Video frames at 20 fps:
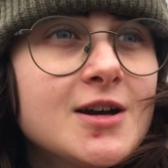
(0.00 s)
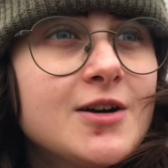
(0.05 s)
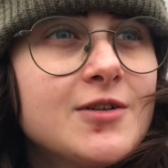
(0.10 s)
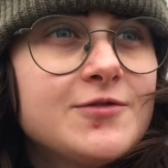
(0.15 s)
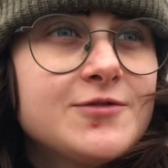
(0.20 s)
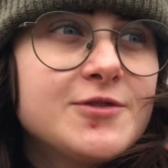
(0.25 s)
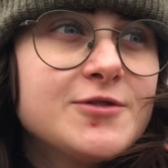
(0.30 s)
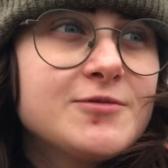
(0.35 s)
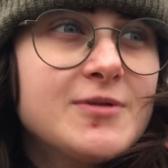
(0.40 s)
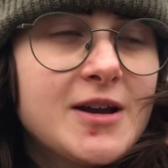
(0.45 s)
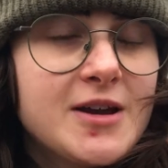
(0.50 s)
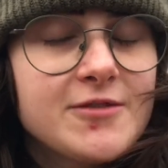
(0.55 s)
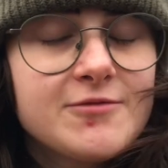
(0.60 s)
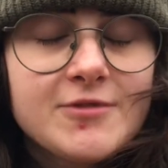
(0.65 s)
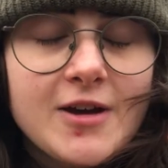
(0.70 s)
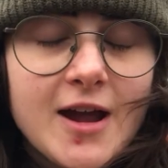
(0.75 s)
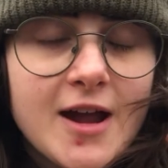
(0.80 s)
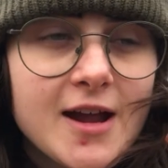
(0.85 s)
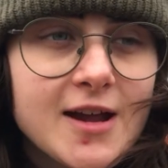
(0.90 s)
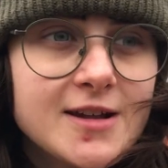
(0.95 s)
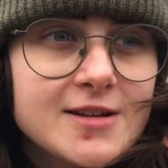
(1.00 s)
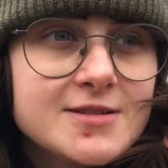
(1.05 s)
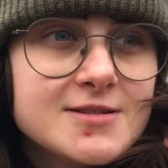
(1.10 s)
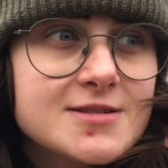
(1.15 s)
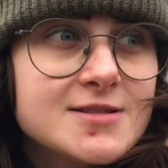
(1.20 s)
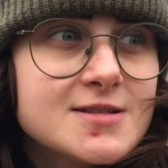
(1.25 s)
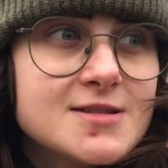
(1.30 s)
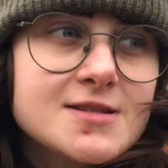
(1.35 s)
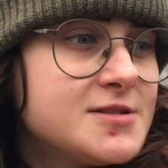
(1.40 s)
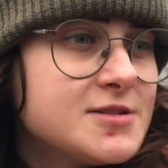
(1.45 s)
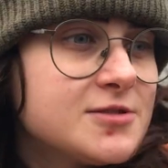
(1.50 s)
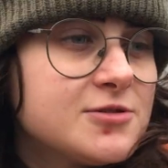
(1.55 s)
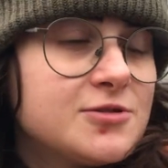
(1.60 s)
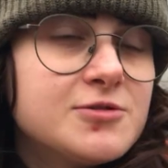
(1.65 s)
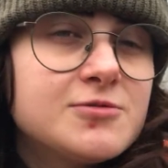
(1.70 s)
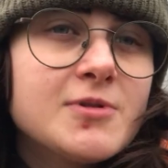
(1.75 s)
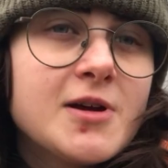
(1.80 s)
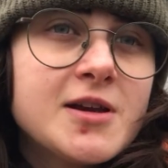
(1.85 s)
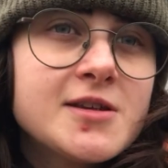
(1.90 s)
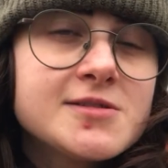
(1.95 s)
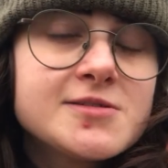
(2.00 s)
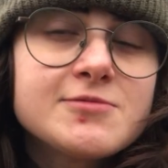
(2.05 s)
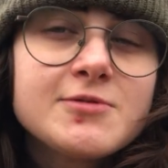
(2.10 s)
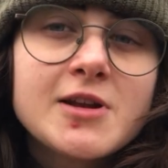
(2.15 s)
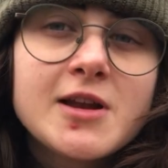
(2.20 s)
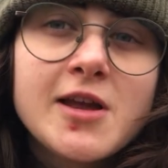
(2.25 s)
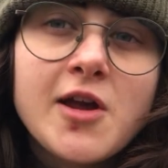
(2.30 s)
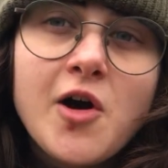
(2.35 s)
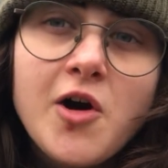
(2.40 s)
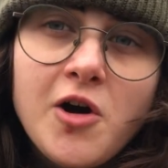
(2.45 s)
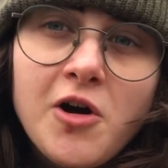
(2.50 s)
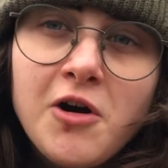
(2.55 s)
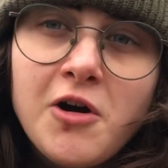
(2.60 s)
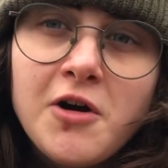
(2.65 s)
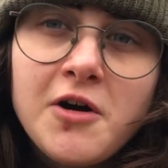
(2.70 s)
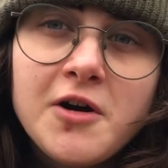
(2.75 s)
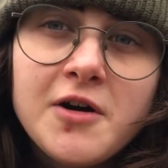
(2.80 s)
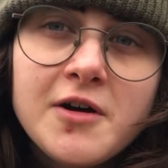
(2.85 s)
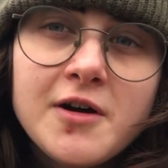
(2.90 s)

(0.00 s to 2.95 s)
for when it rains or when it's really hot,